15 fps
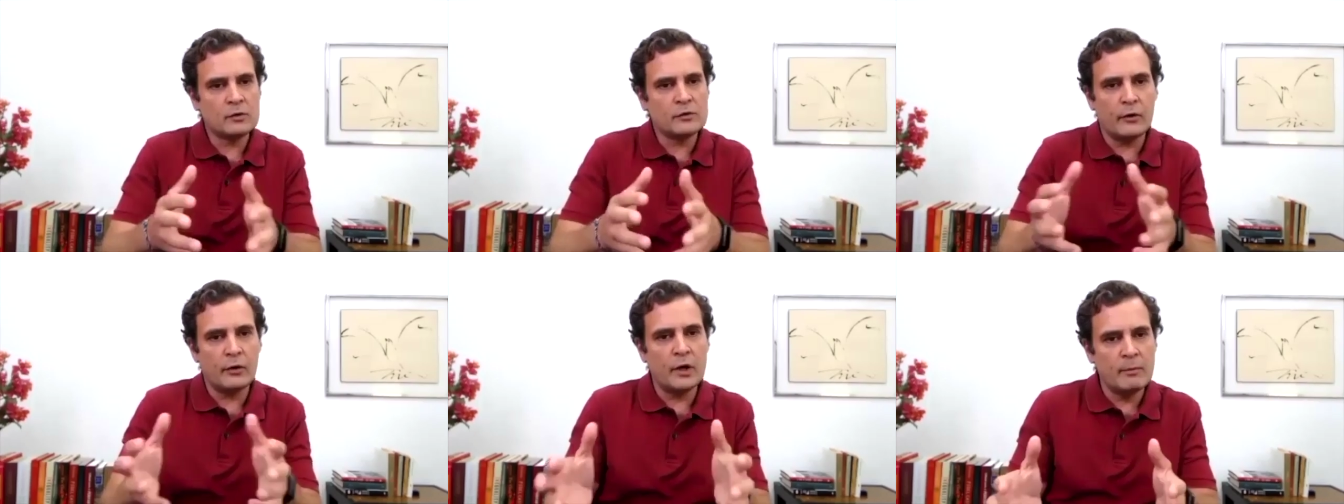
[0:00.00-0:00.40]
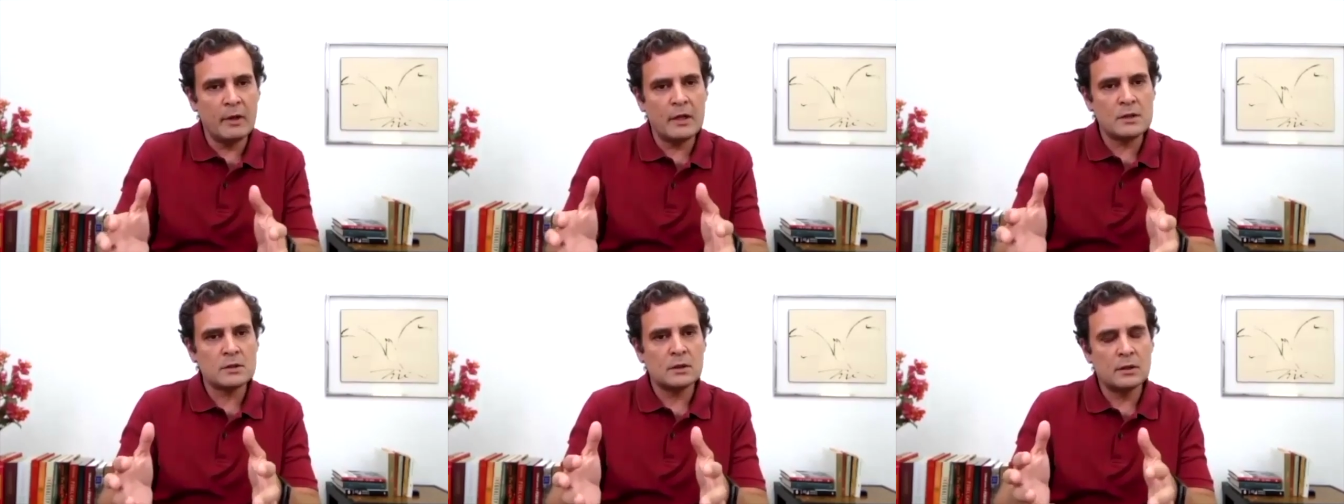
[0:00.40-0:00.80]
because of your
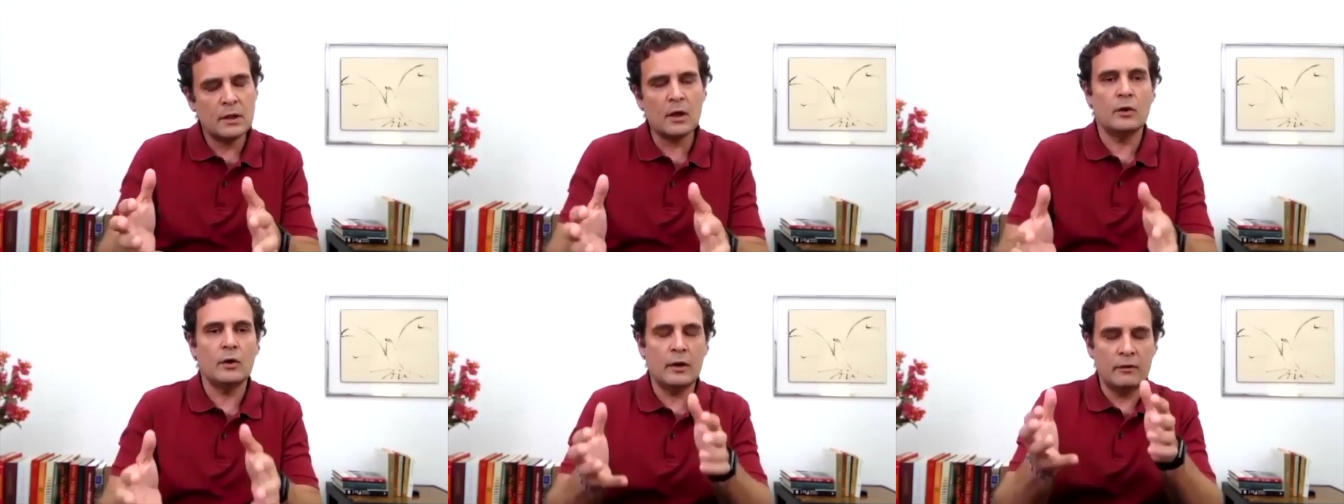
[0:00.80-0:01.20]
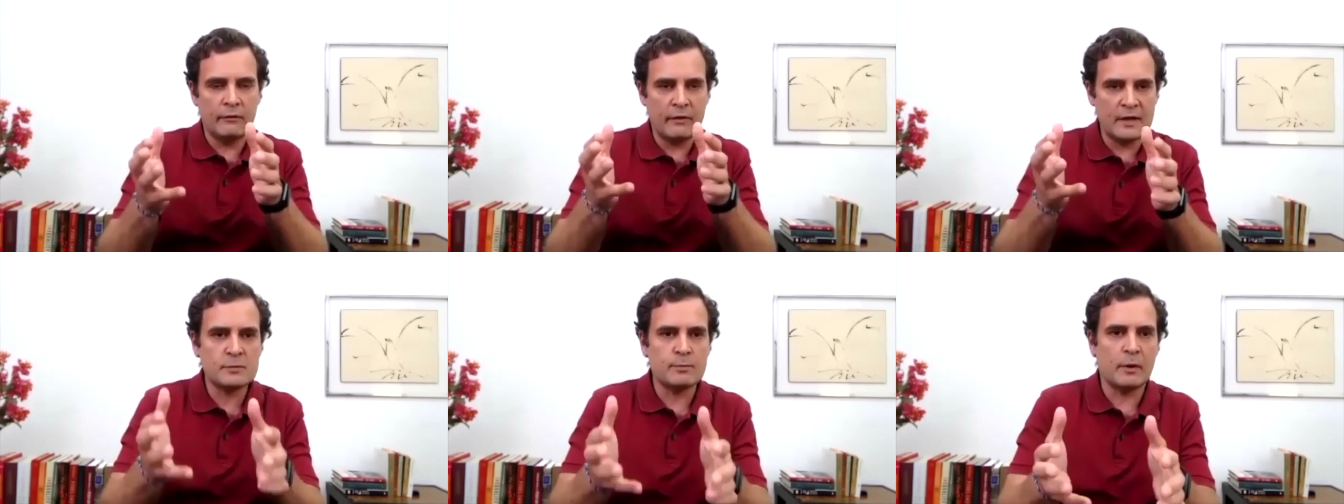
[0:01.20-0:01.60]
image, they're going to
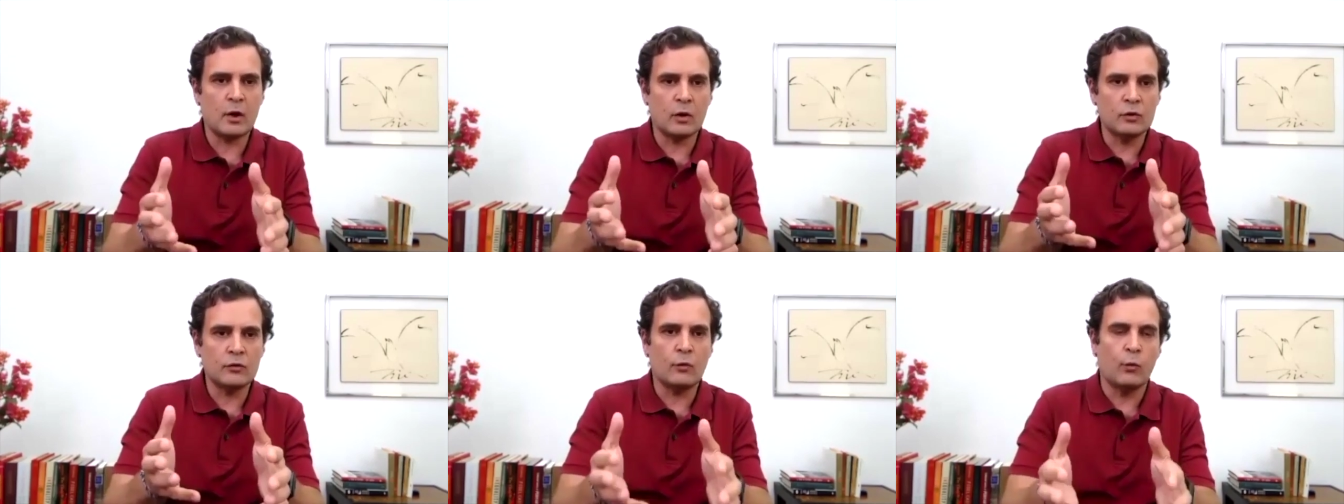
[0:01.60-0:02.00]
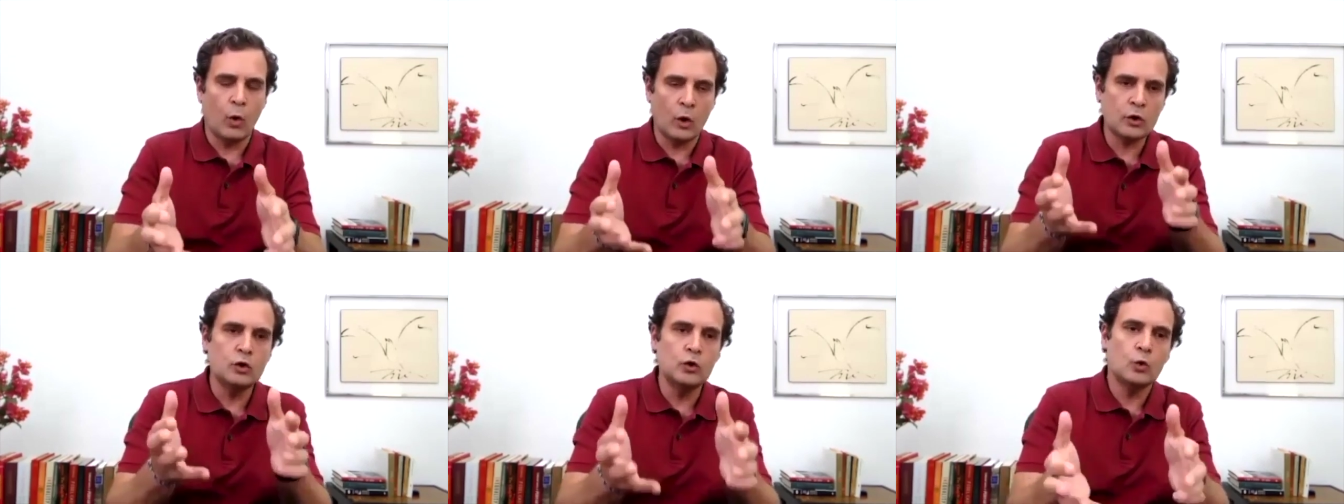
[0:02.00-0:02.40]
invest because of
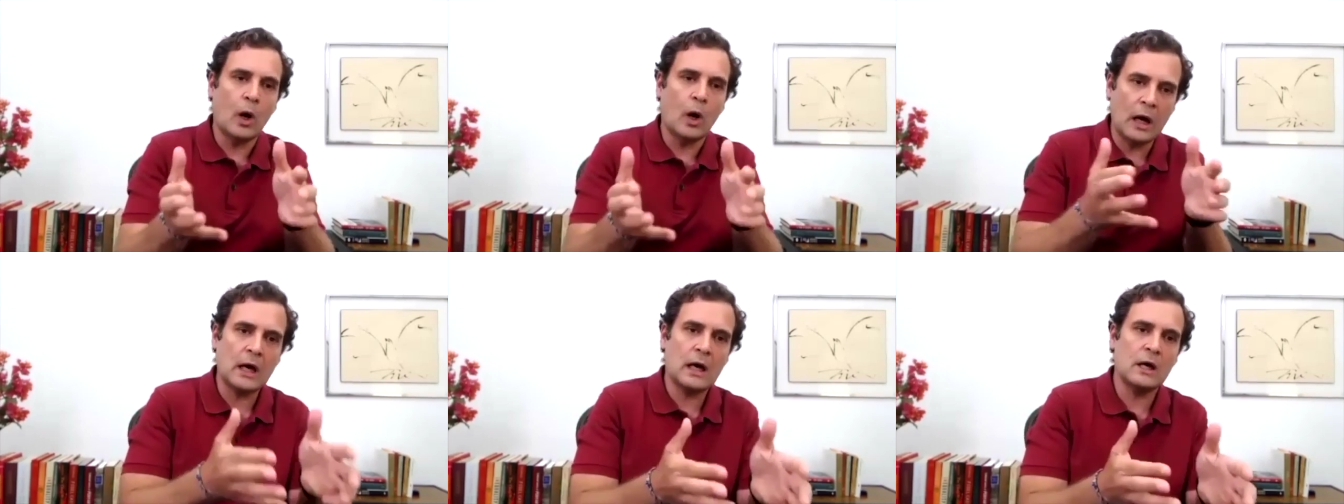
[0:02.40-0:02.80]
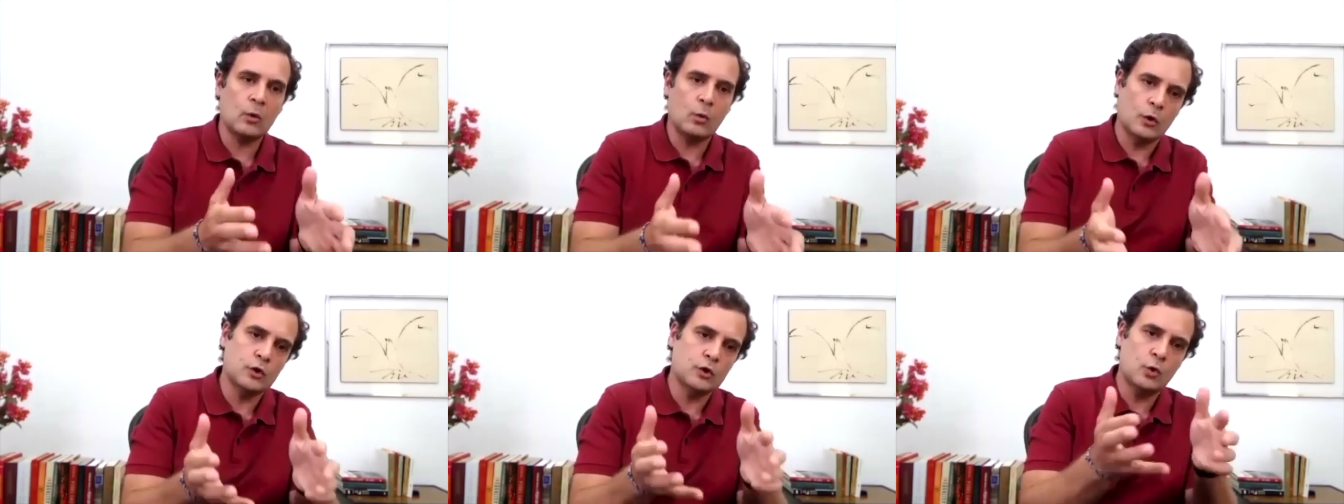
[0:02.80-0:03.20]
what you are,
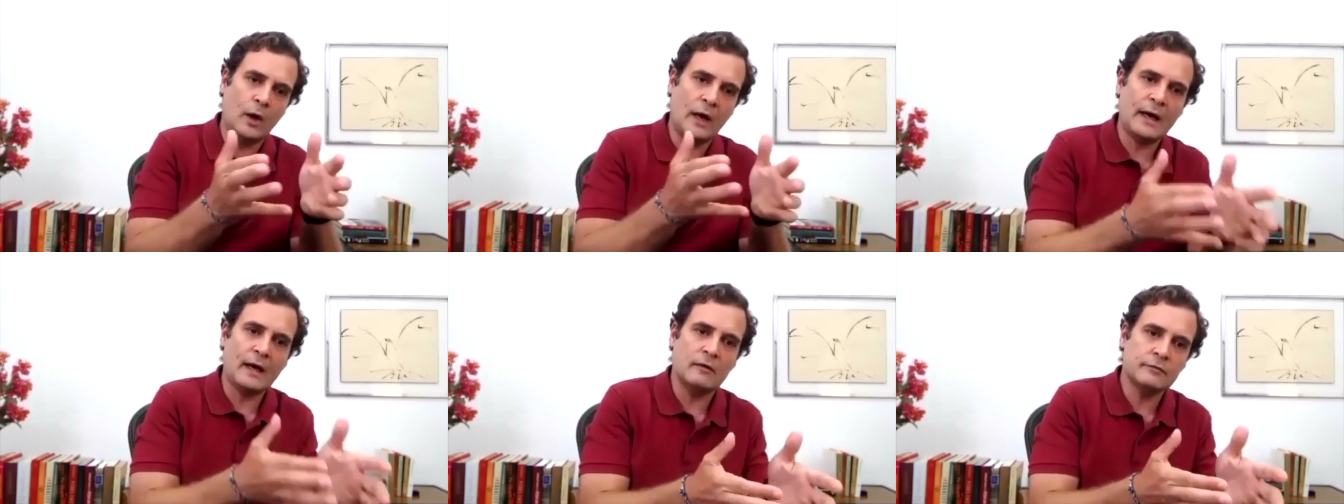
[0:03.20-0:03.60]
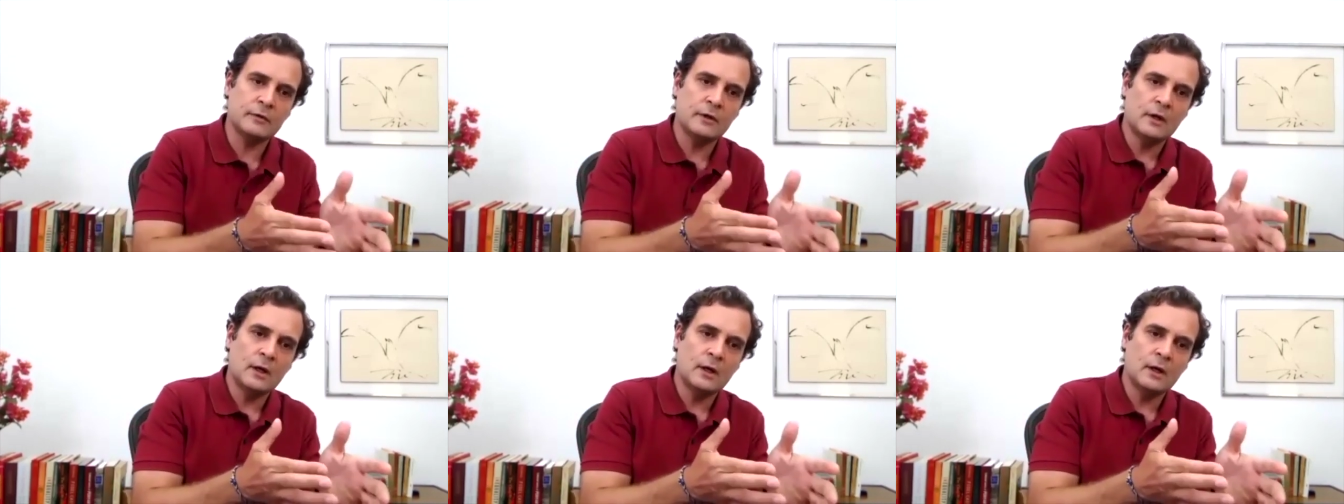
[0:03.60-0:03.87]
what you have.